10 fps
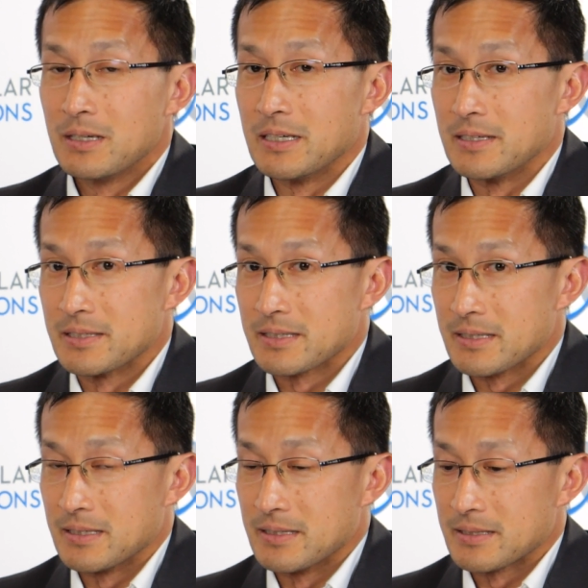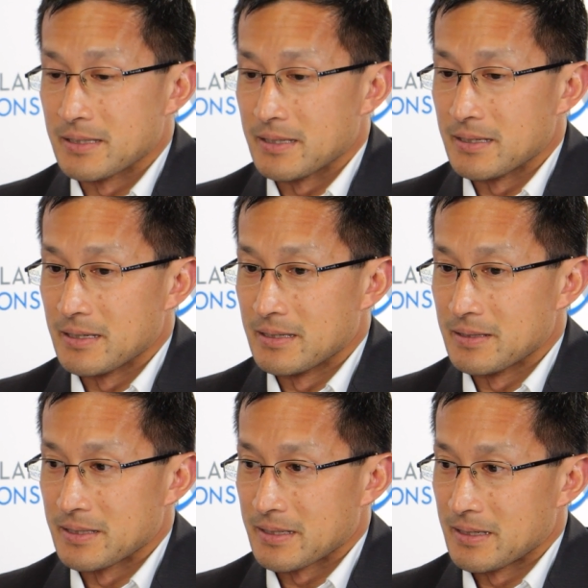is, is the, uh,
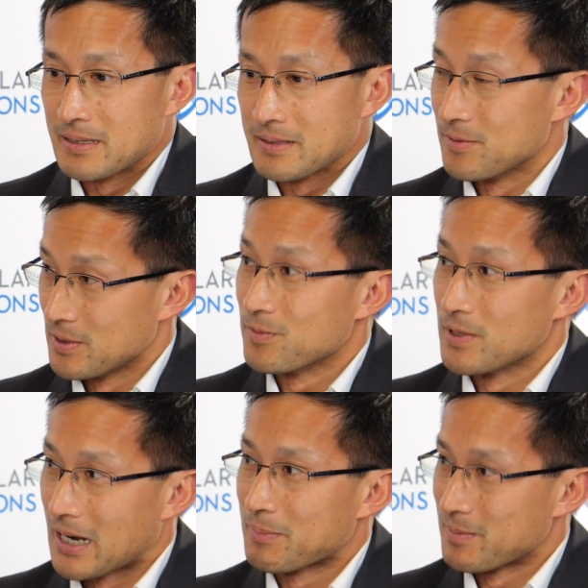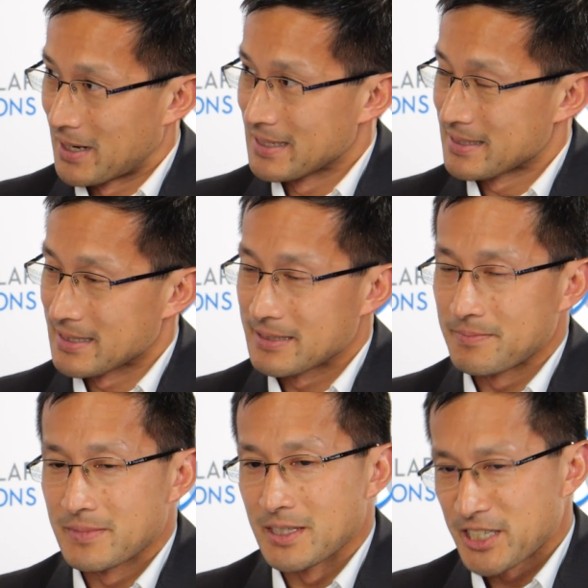is the uh, it would, would optimize this.
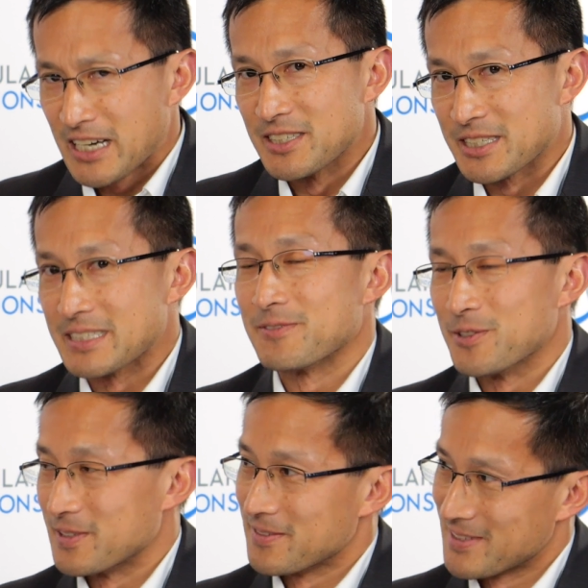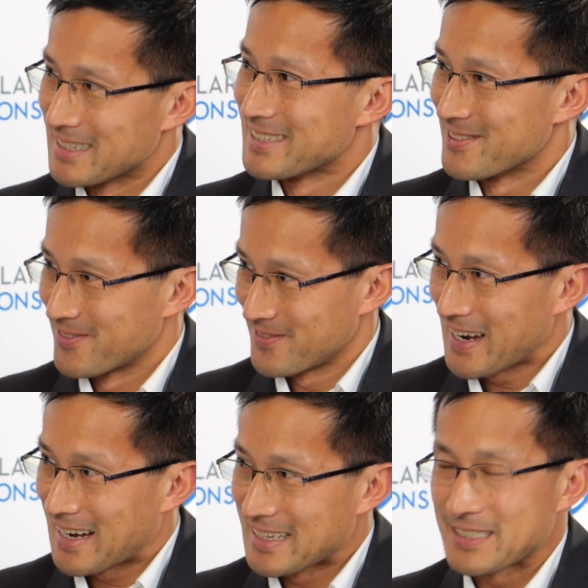The challenge is if you deflate it too
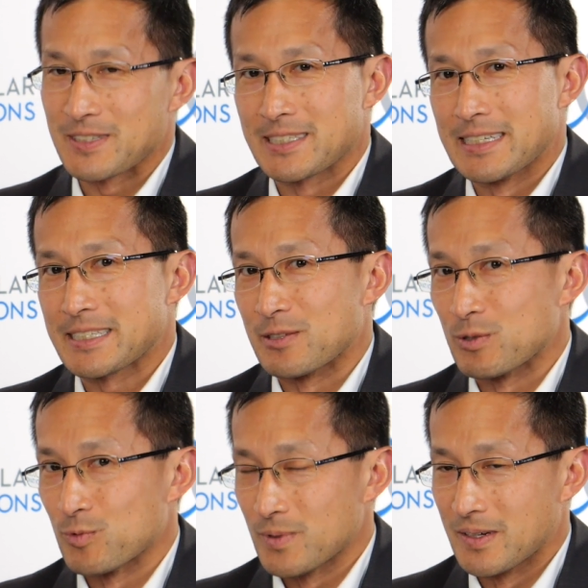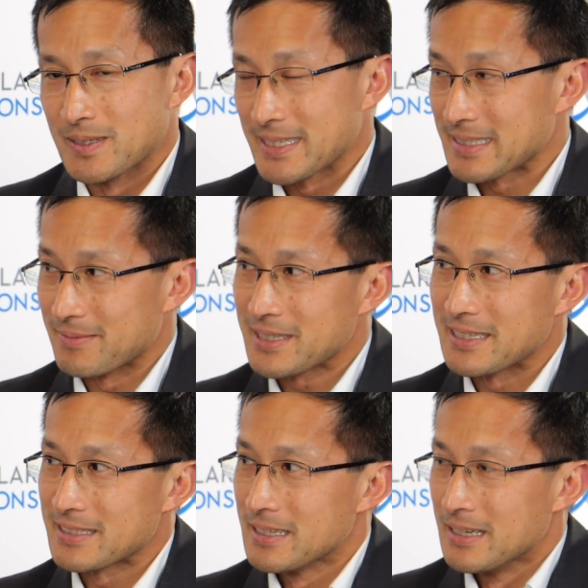fast, if it's less than uh, sixty
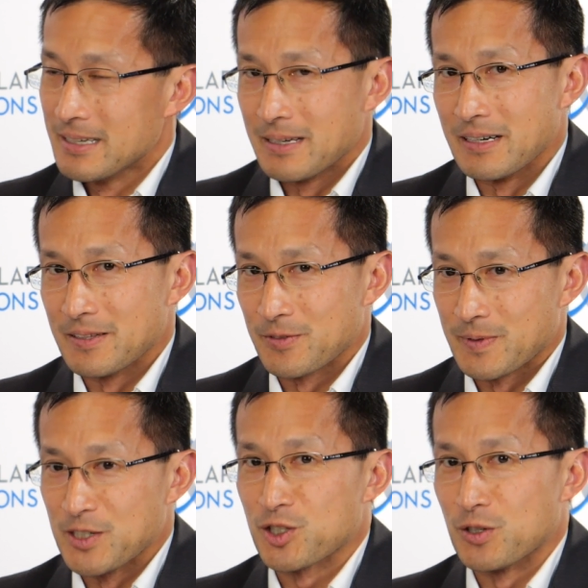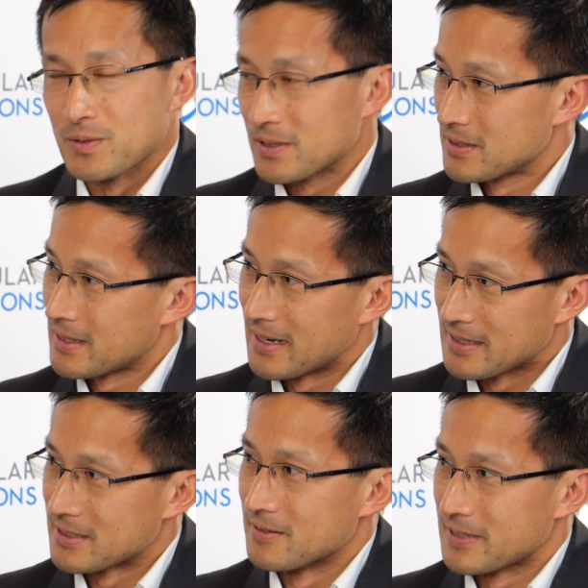minutes, uh, there have been shown
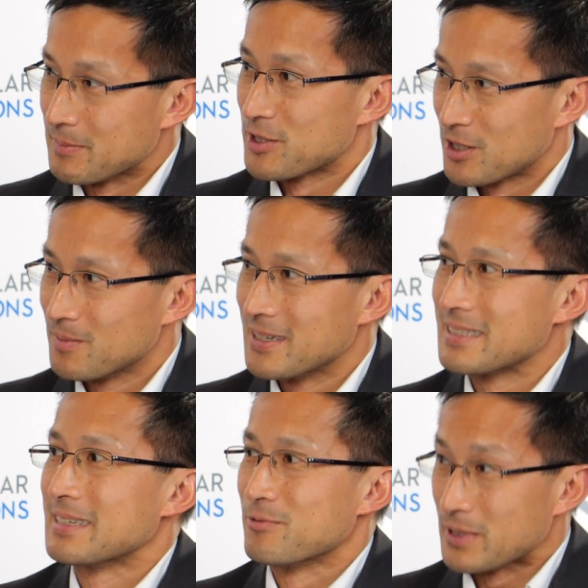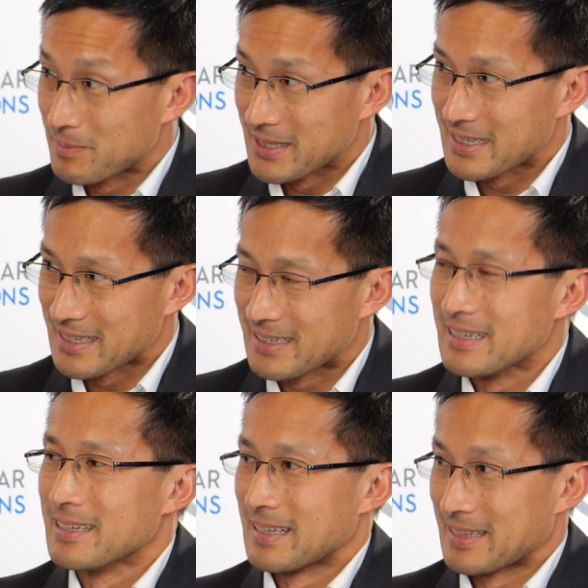signs of hematomas and rebleeding
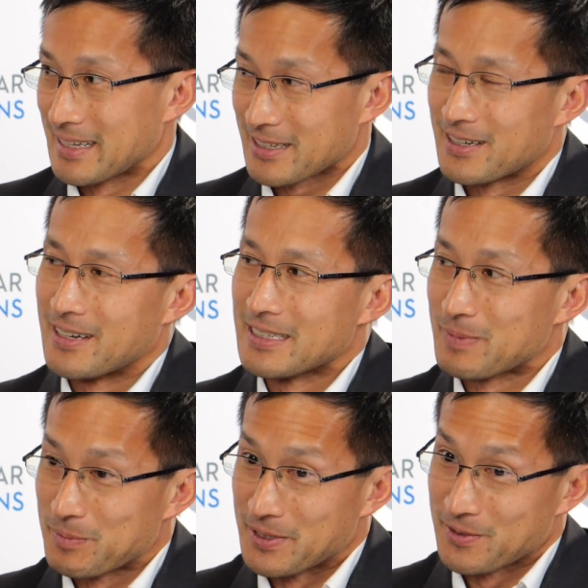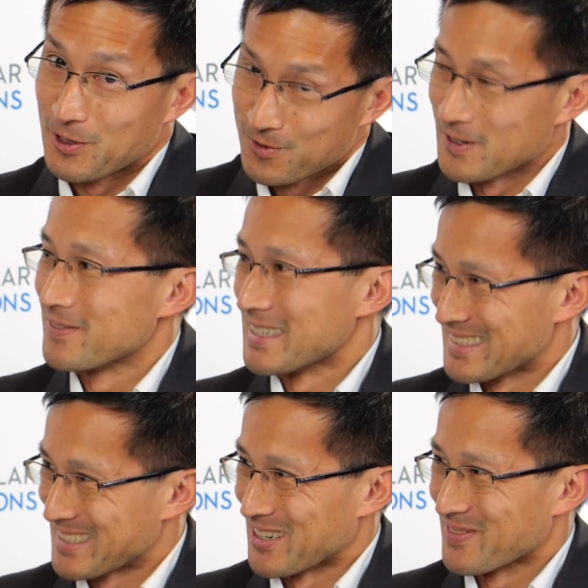that then cause people to overinflate
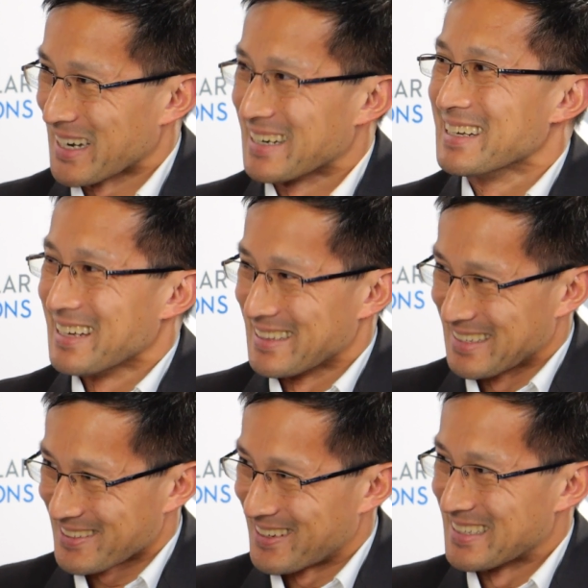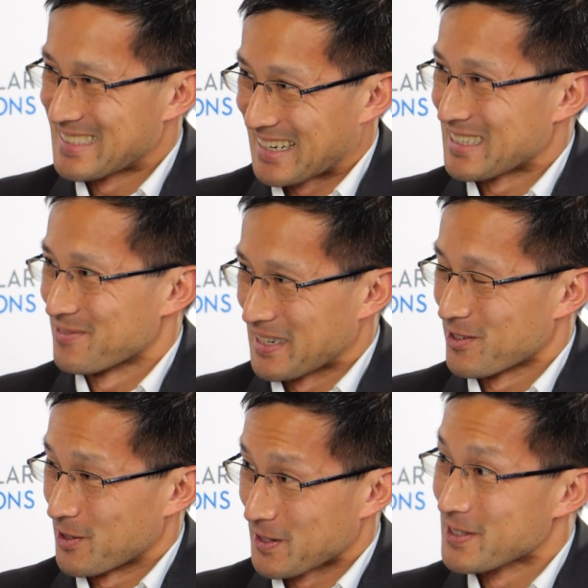the T R band and then cause actually
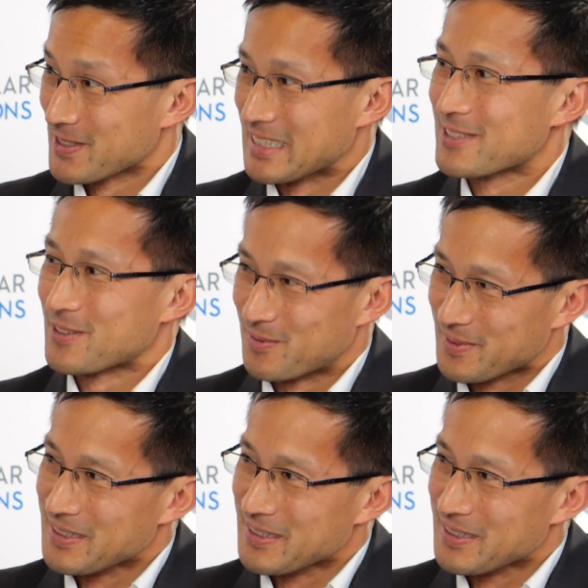radial artery occlusions from